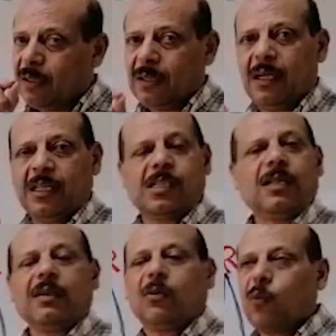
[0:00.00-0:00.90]
lead
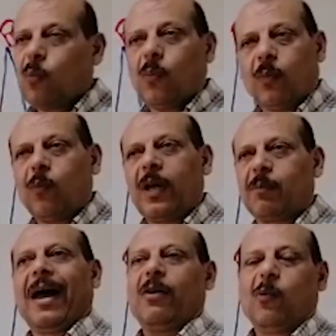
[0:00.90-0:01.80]
one
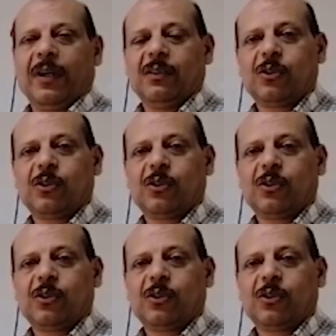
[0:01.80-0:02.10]
by one.